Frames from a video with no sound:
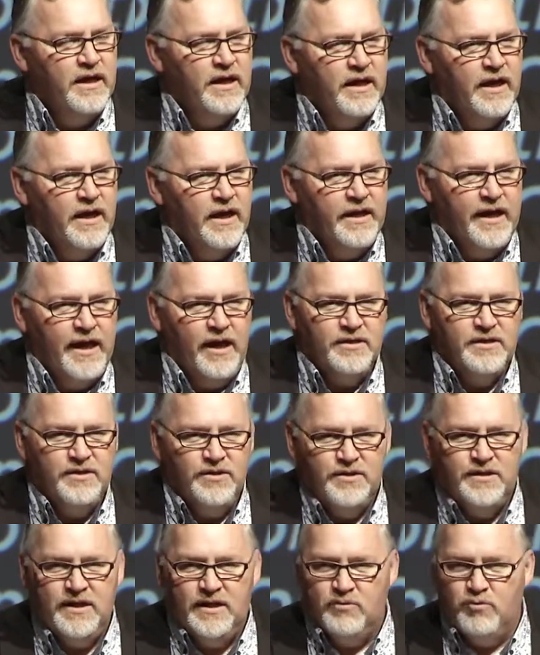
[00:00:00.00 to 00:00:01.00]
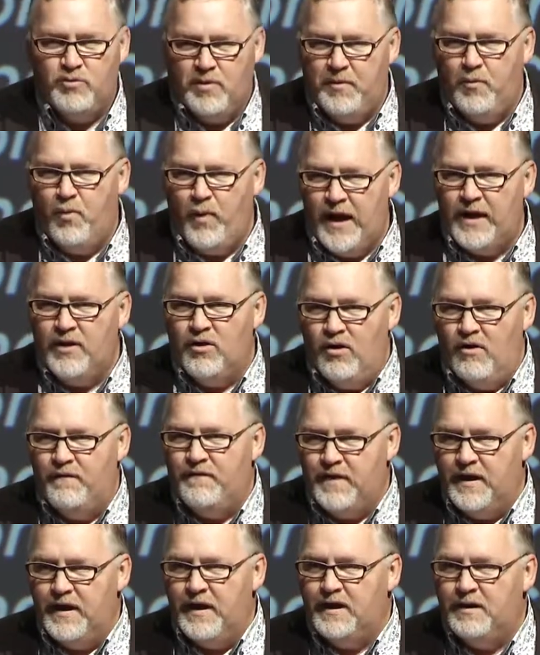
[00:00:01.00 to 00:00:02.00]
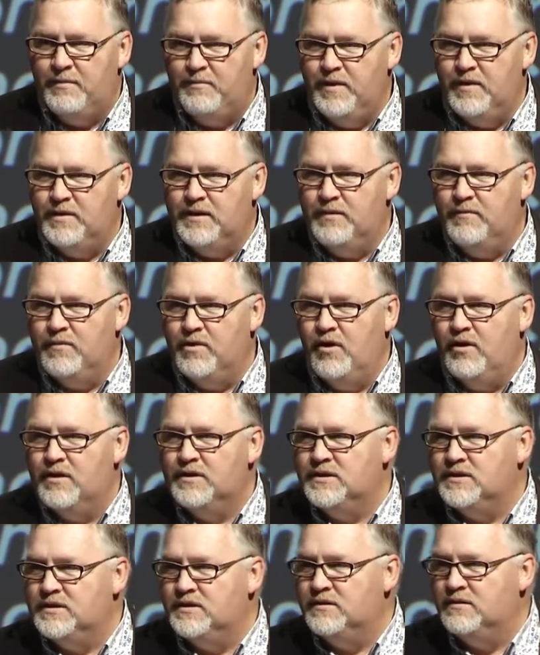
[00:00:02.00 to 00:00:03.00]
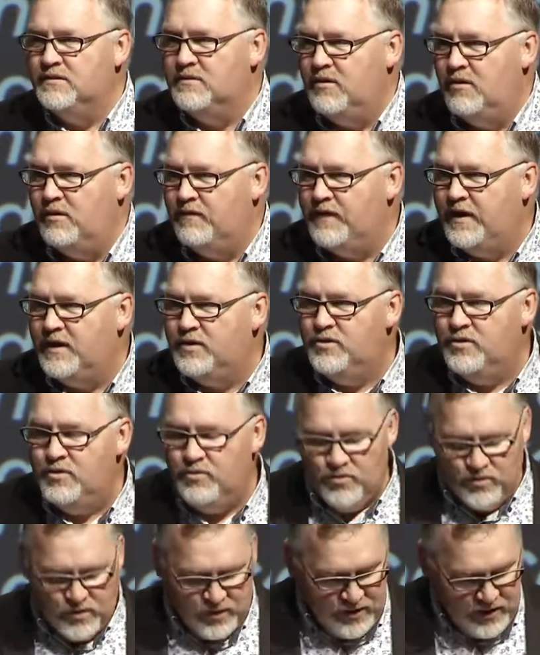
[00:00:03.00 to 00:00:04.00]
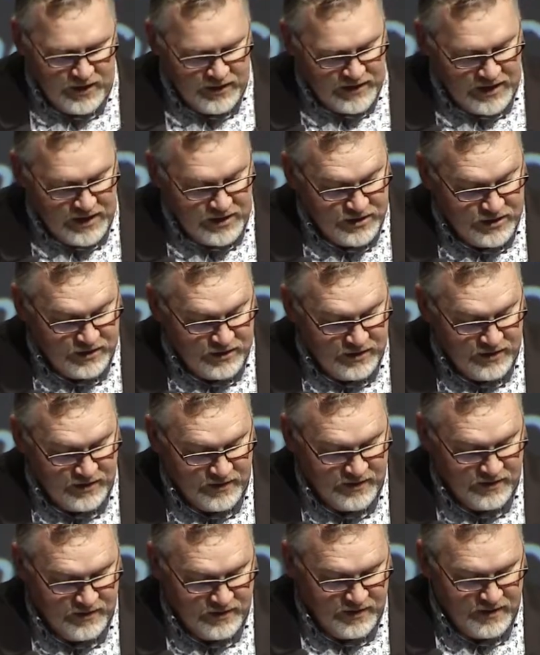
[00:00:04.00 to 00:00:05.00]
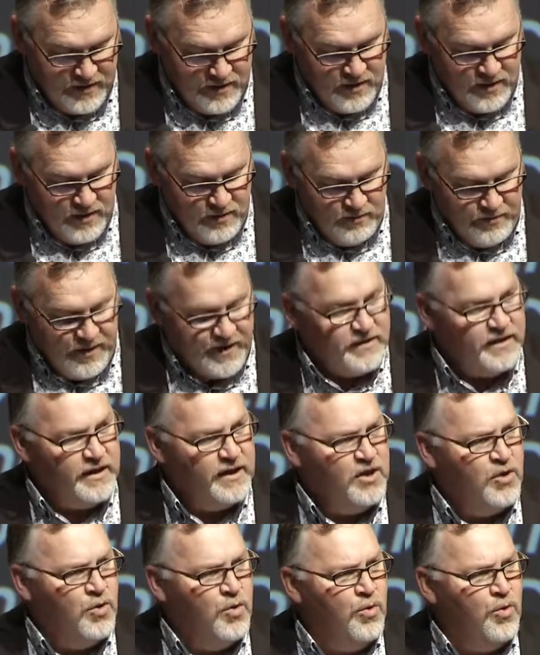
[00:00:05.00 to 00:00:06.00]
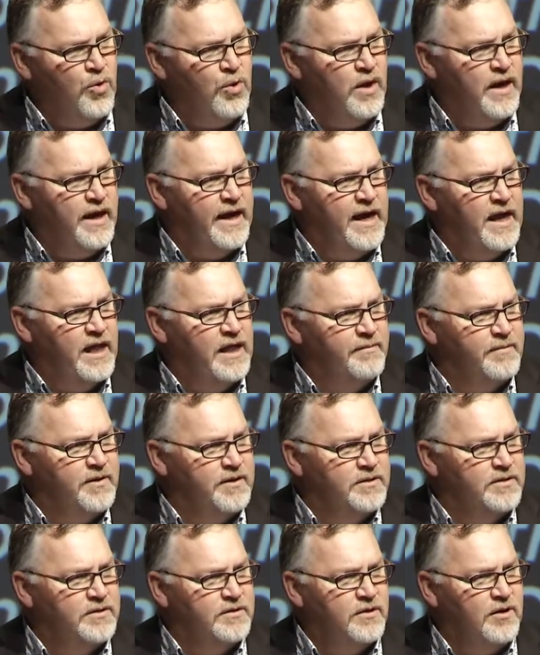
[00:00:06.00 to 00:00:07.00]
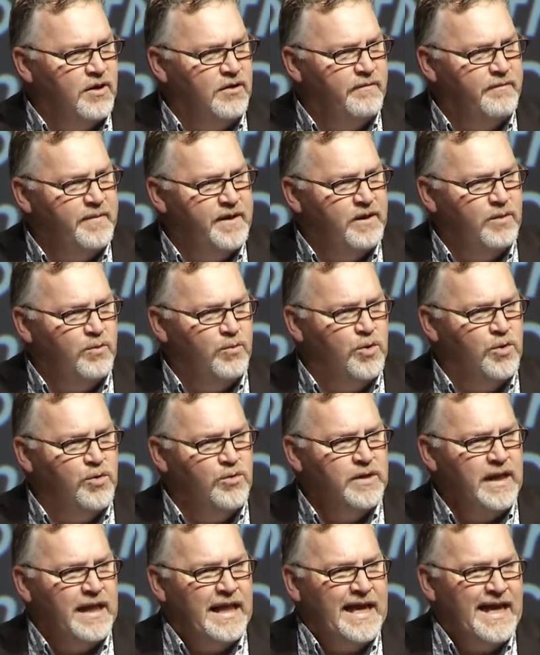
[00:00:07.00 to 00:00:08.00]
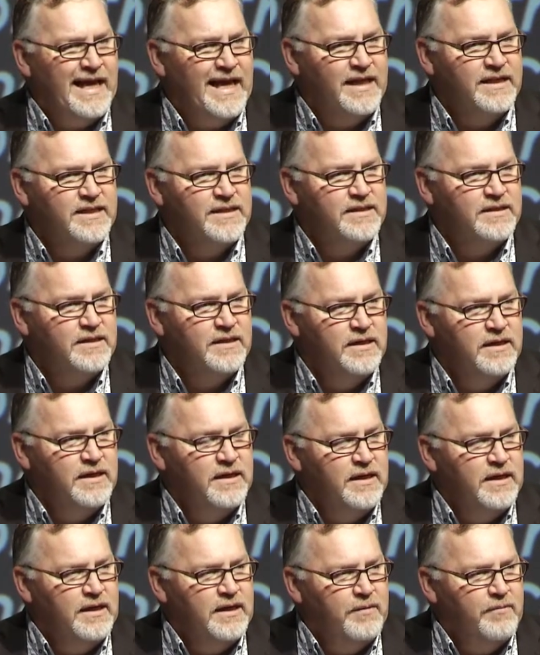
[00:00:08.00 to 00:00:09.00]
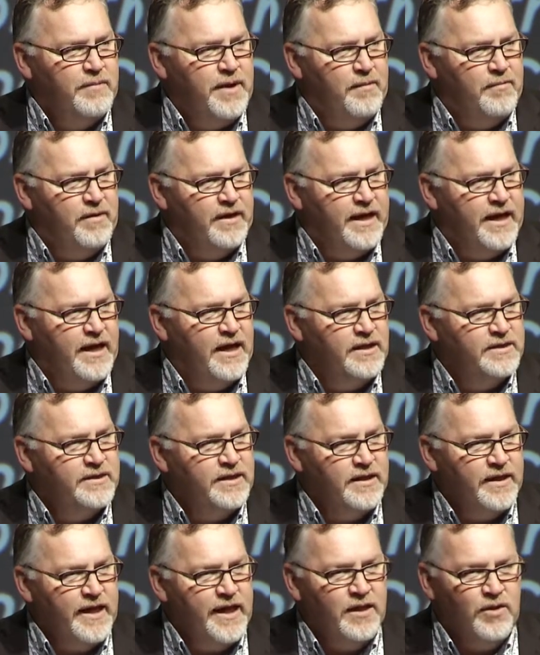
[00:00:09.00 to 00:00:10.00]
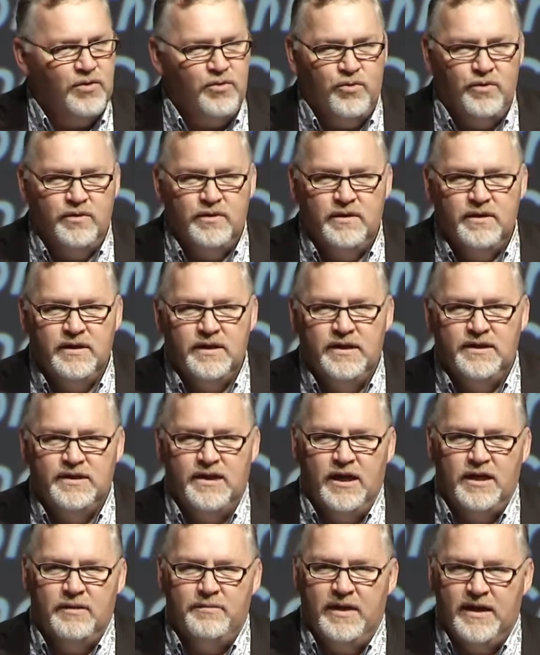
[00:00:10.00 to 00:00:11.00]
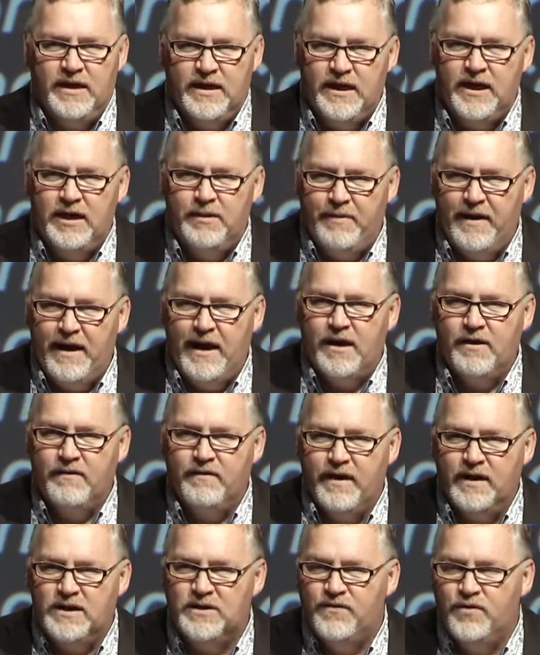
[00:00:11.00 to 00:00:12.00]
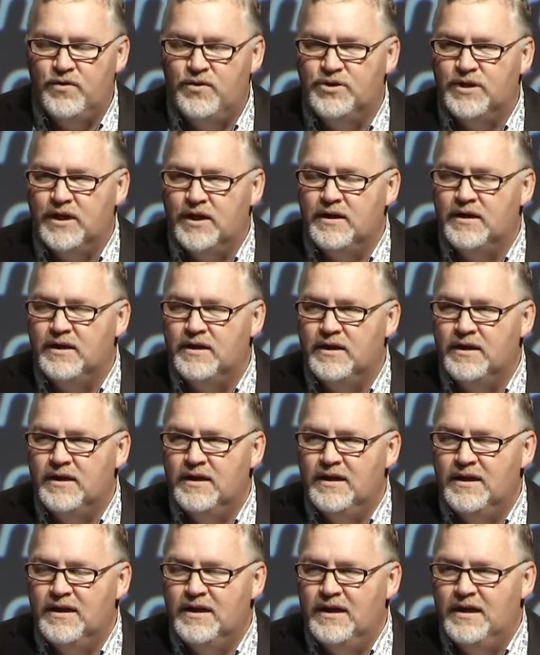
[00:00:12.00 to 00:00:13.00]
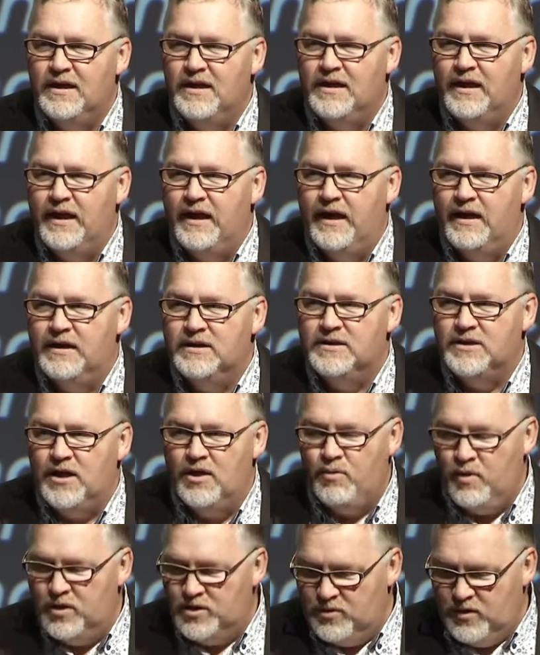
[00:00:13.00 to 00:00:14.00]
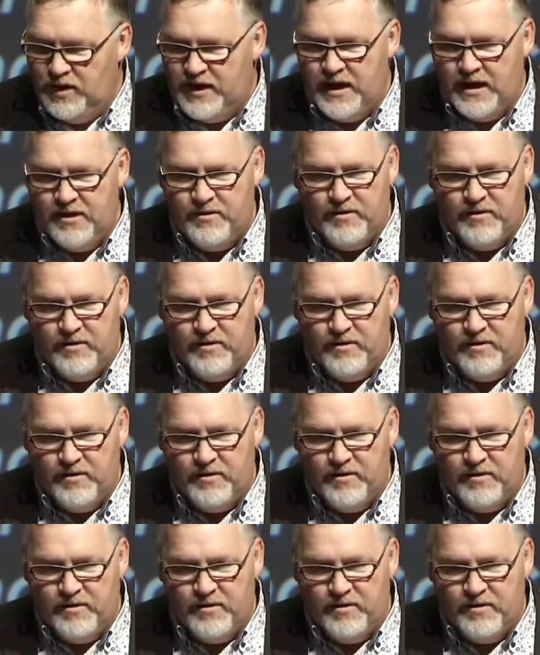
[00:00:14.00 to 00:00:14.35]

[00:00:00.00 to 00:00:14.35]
and Housing New Zealand will be one of the building blocks of that new organisation. But the core element of being a world-class public housing landlord is going to be a key part of that future. And so what you'll hear